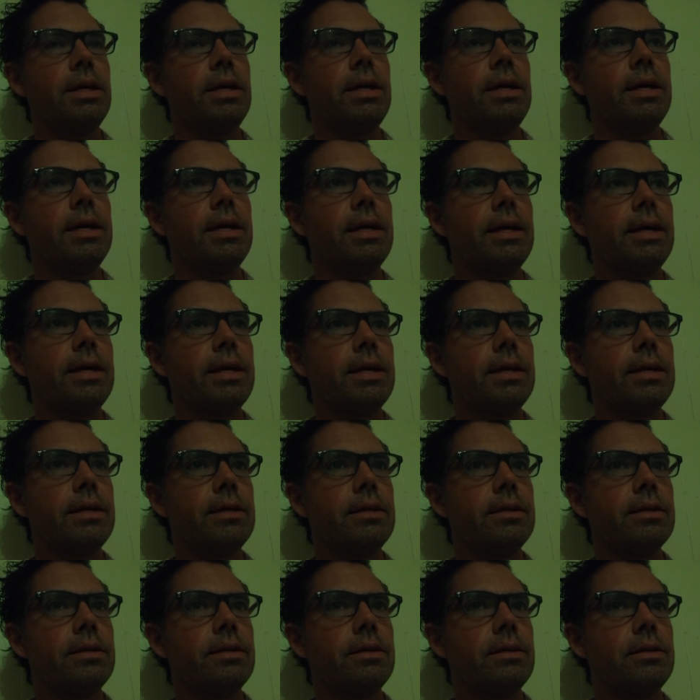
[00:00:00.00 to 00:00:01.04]

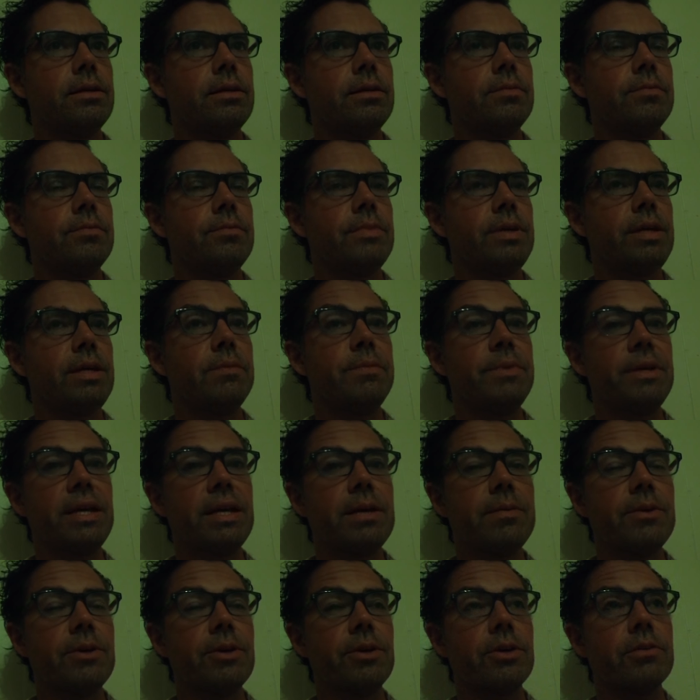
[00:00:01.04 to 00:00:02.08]
and it
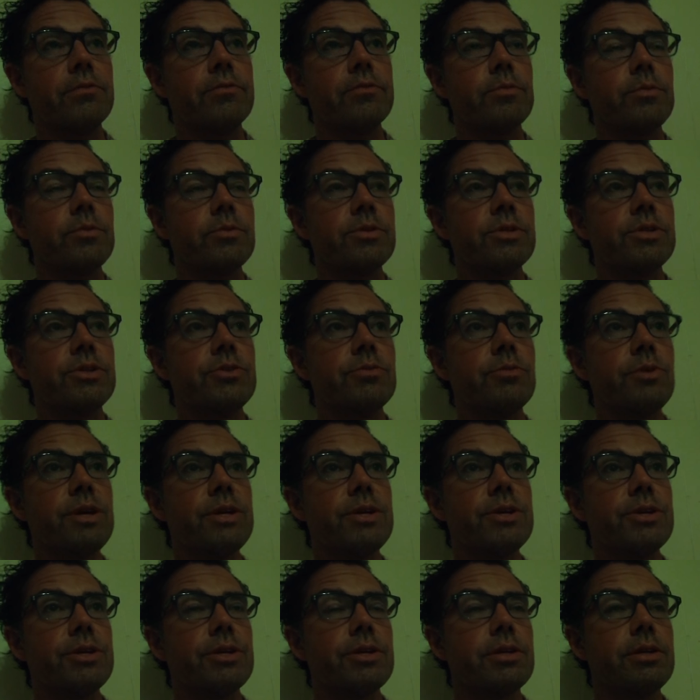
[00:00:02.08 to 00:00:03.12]
became an uncomfortable
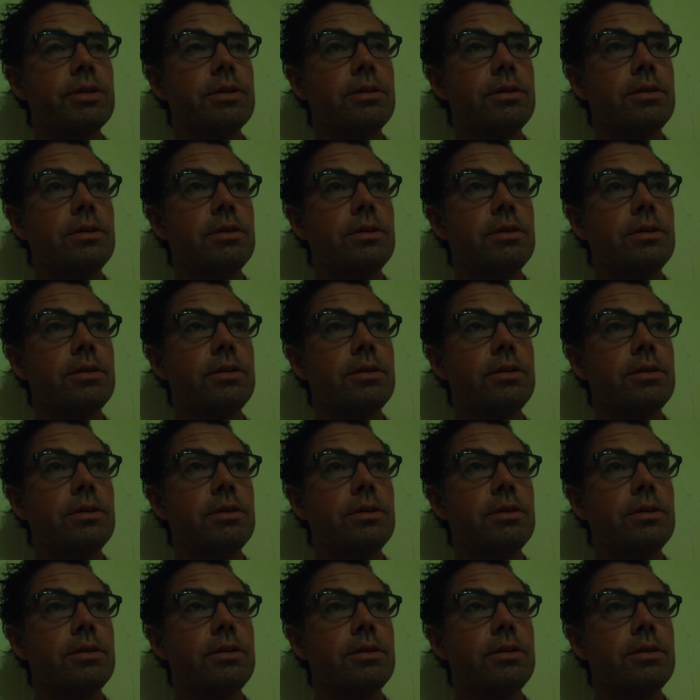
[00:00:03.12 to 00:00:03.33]
situation,